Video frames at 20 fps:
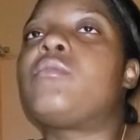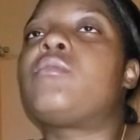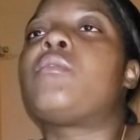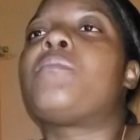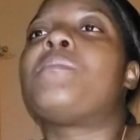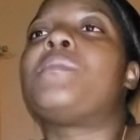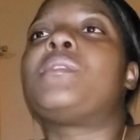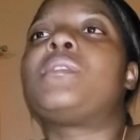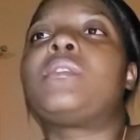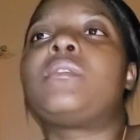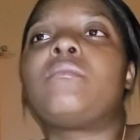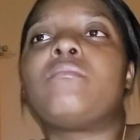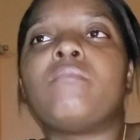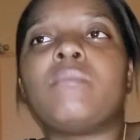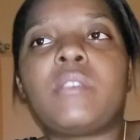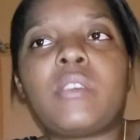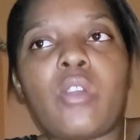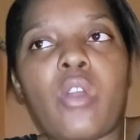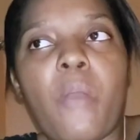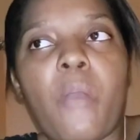So I
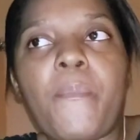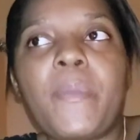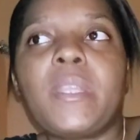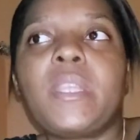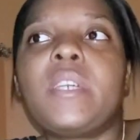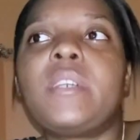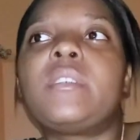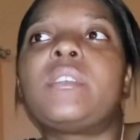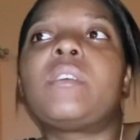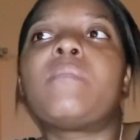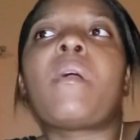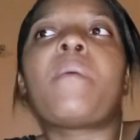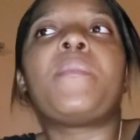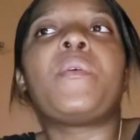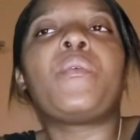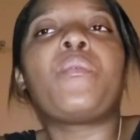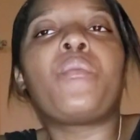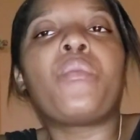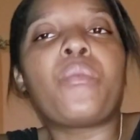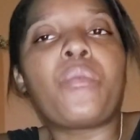take up my things and I
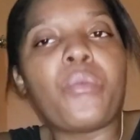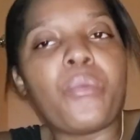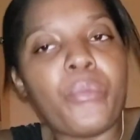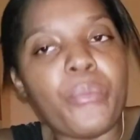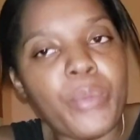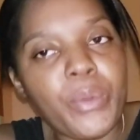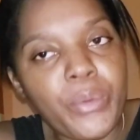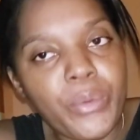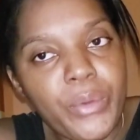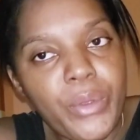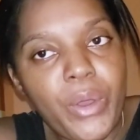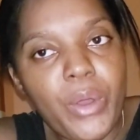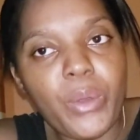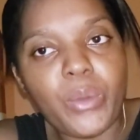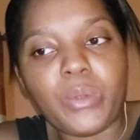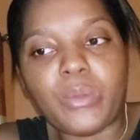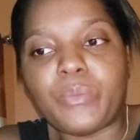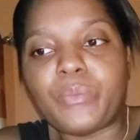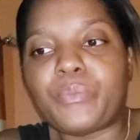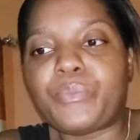go
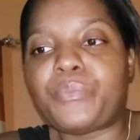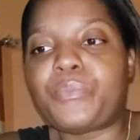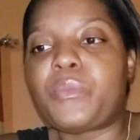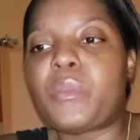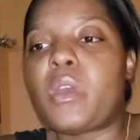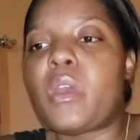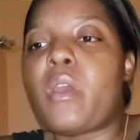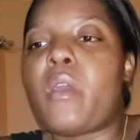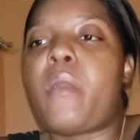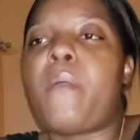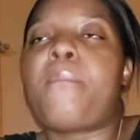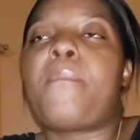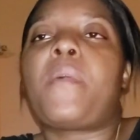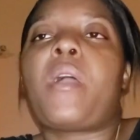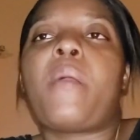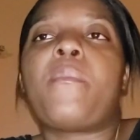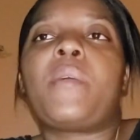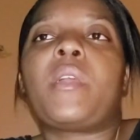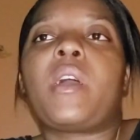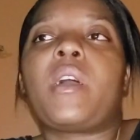down.
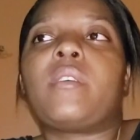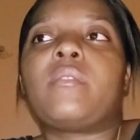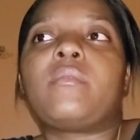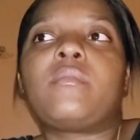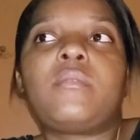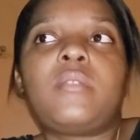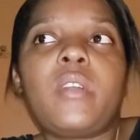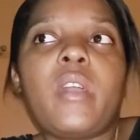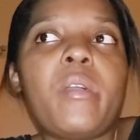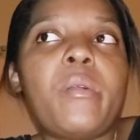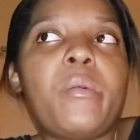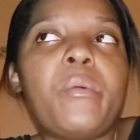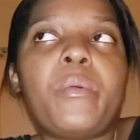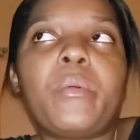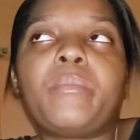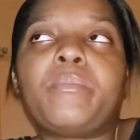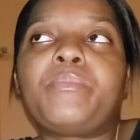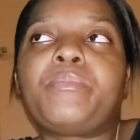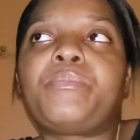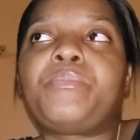Because I not stay home.